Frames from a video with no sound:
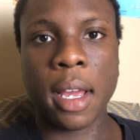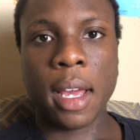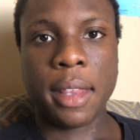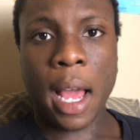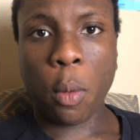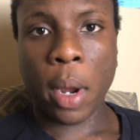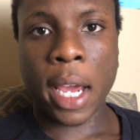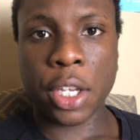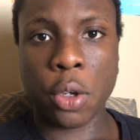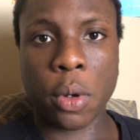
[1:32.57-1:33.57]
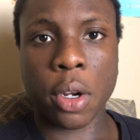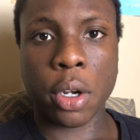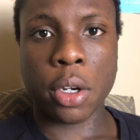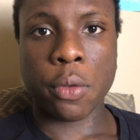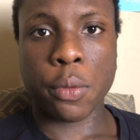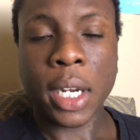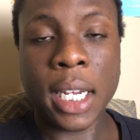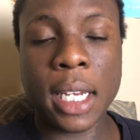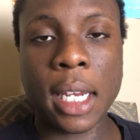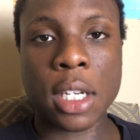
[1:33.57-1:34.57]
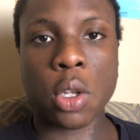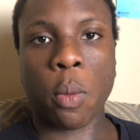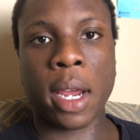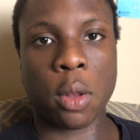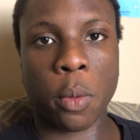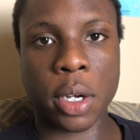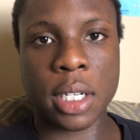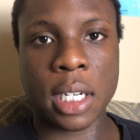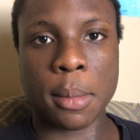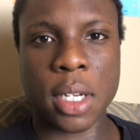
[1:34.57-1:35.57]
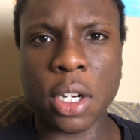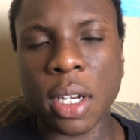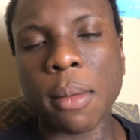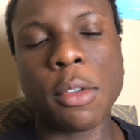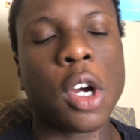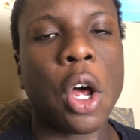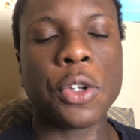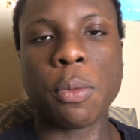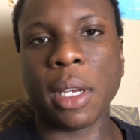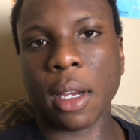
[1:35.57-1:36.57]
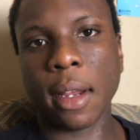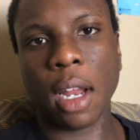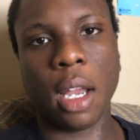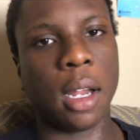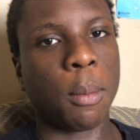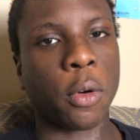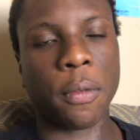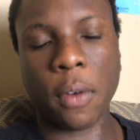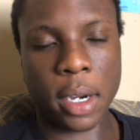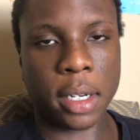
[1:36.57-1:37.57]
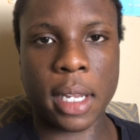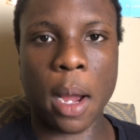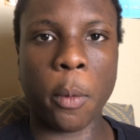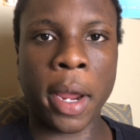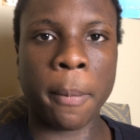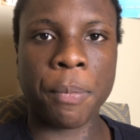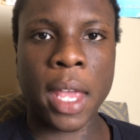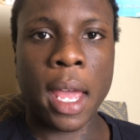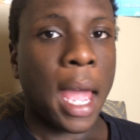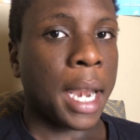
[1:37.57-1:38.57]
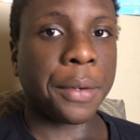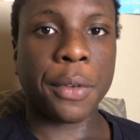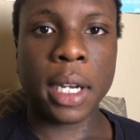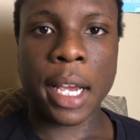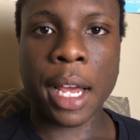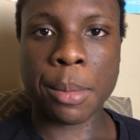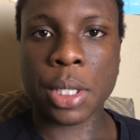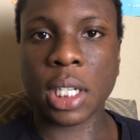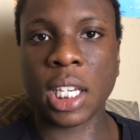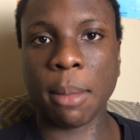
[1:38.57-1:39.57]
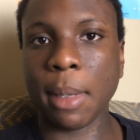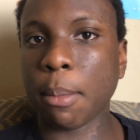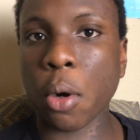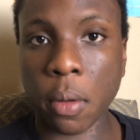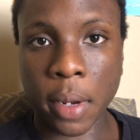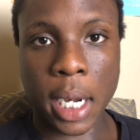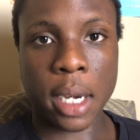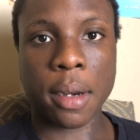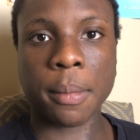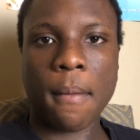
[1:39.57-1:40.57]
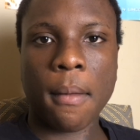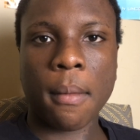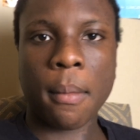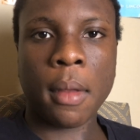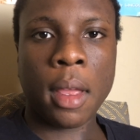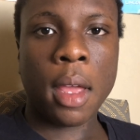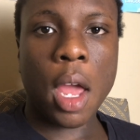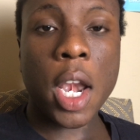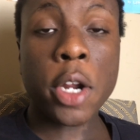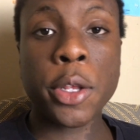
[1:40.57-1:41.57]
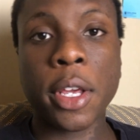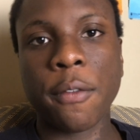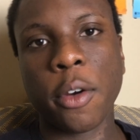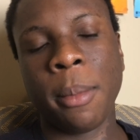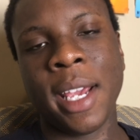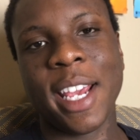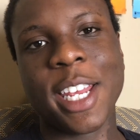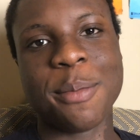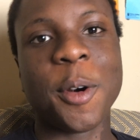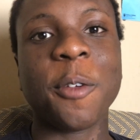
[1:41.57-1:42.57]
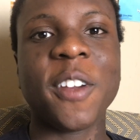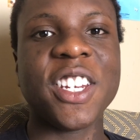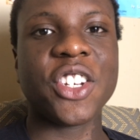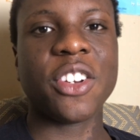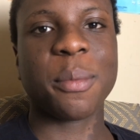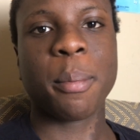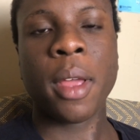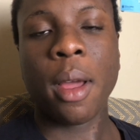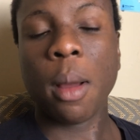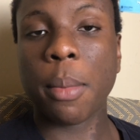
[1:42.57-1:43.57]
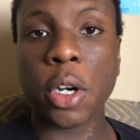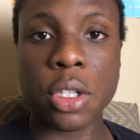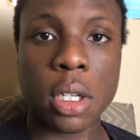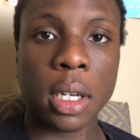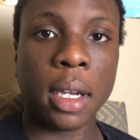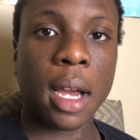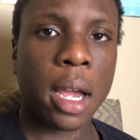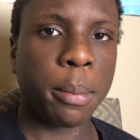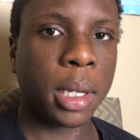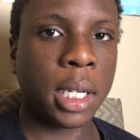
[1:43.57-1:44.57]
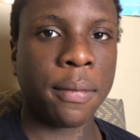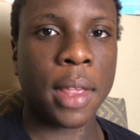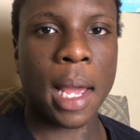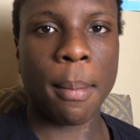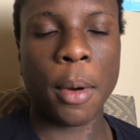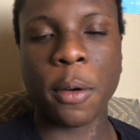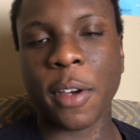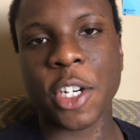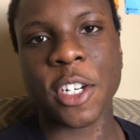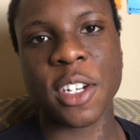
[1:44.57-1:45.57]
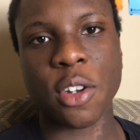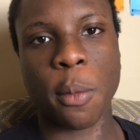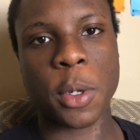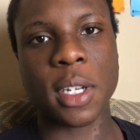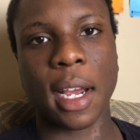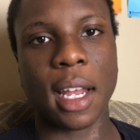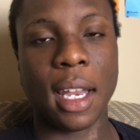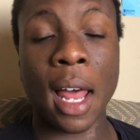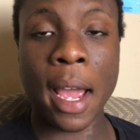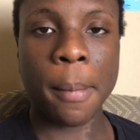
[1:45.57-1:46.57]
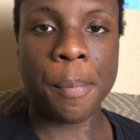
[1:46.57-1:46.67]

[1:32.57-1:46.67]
That way you can really ease the way the work seems, and it can also be a lot more fun in that way, and it really helps to keep me motivated. Another thing for me is motivation. Personally, I believe that motivation is almost like a lie,